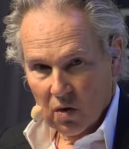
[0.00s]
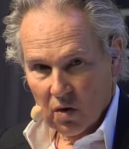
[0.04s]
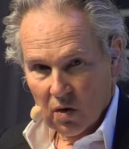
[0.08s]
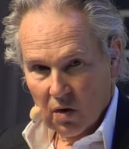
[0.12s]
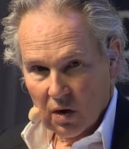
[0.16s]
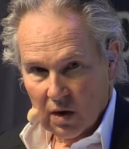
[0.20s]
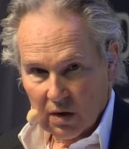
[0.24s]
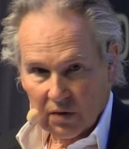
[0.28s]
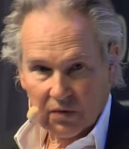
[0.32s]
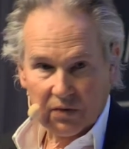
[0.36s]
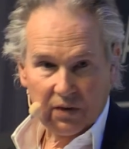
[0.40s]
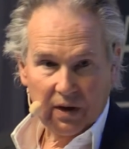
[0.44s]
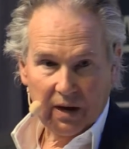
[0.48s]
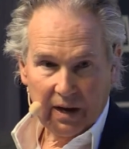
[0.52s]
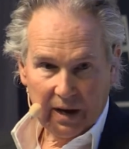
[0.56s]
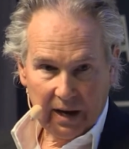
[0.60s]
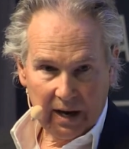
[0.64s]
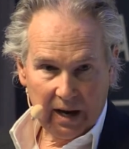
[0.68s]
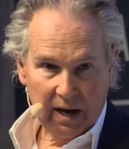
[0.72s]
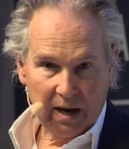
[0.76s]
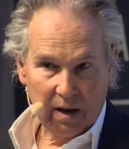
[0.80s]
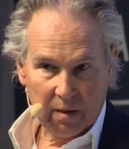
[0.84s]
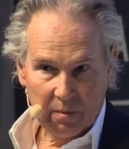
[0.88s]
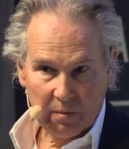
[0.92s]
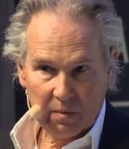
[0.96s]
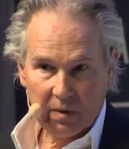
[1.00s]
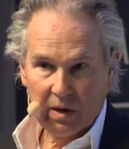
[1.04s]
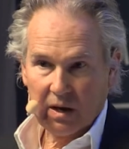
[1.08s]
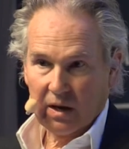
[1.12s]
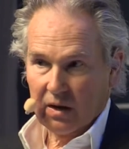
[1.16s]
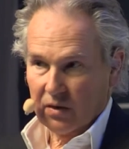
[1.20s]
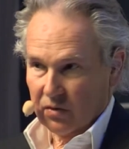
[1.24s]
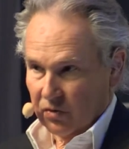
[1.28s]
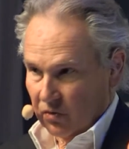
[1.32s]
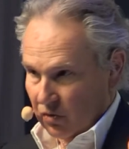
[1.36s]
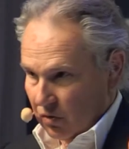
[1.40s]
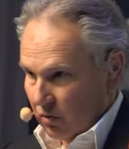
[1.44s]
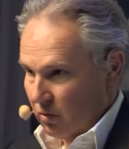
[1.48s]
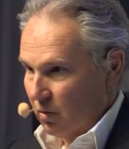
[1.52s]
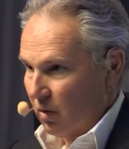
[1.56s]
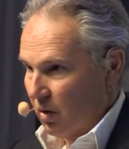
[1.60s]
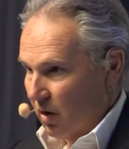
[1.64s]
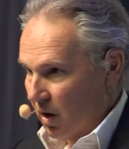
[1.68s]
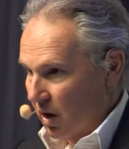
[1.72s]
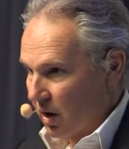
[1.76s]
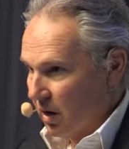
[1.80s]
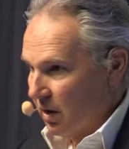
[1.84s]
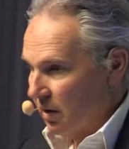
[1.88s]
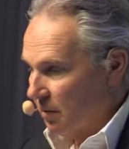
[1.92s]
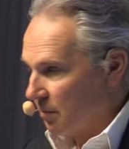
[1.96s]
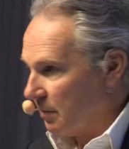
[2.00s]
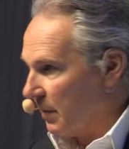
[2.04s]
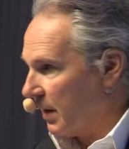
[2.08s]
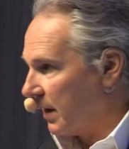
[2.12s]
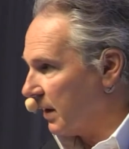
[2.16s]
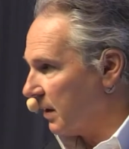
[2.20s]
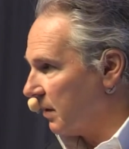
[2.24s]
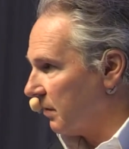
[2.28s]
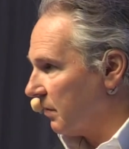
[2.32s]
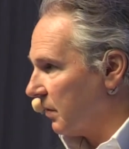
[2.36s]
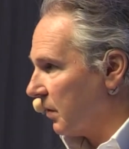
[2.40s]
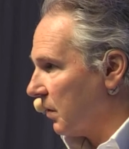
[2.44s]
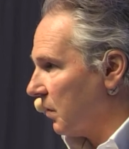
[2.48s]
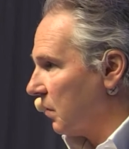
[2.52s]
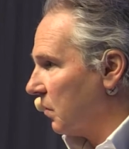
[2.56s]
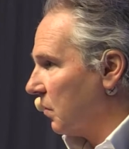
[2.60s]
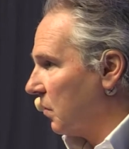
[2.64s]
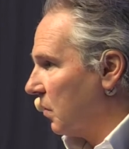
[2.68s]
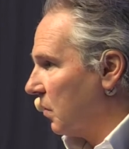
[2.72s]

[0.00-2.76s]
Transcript: as I am, as you are, many of you,